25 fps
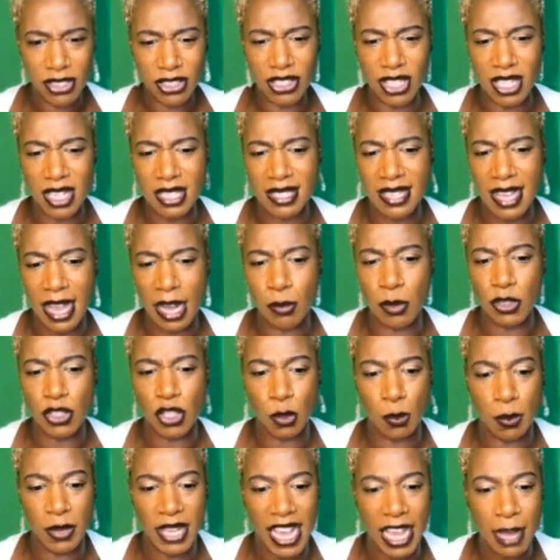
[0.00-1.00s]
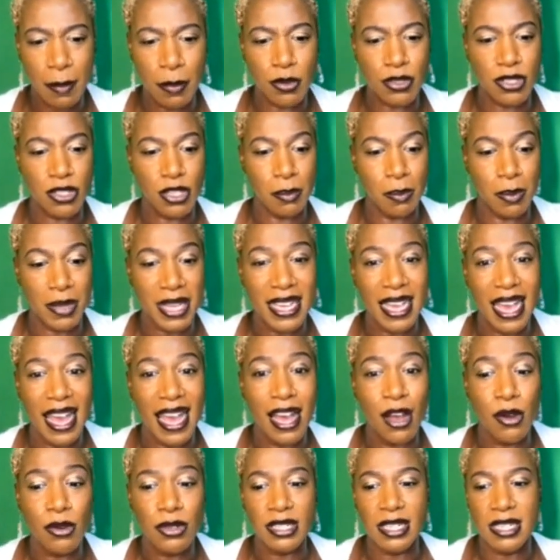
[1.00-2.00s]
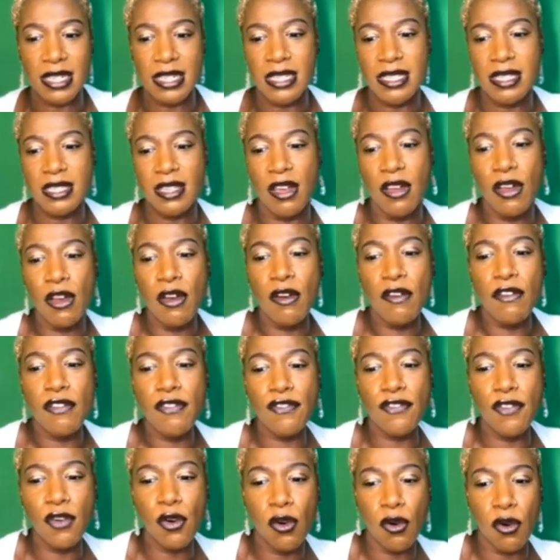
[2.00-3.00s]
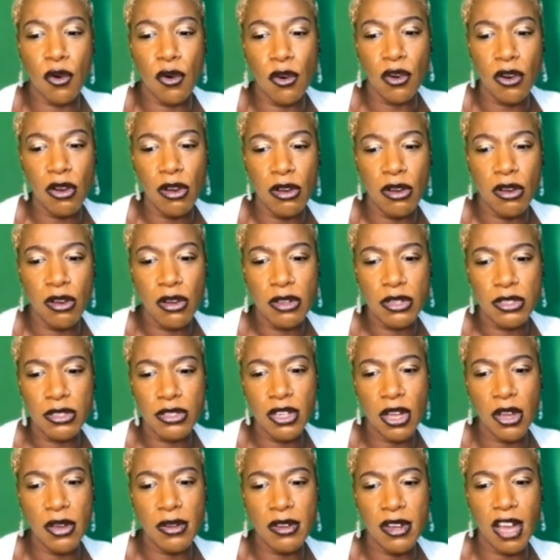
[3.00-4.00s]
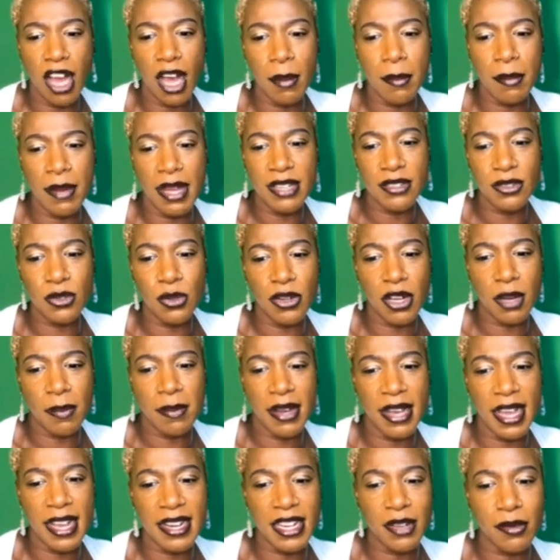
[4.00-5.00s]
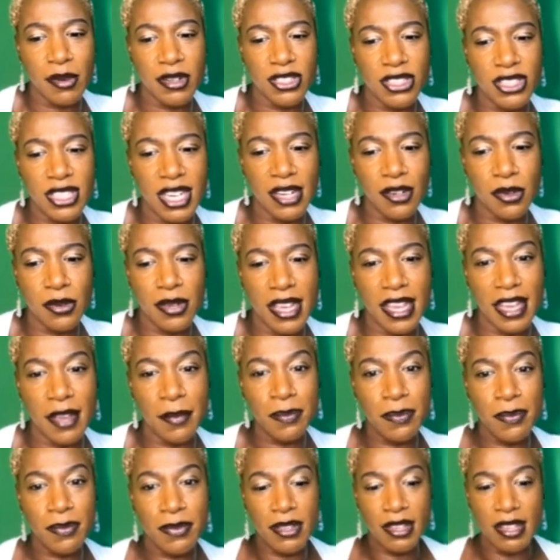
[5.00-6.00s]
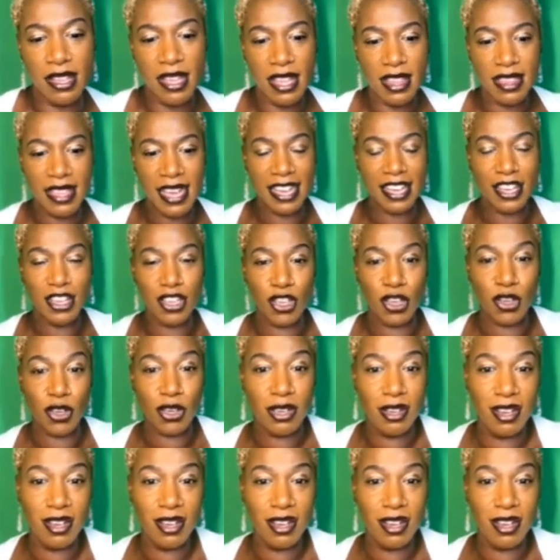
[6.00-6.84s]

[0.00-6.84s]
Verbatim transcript: Do you understand? We should be able to be elders for, don't come and talk about anyone's channel here. Thank you.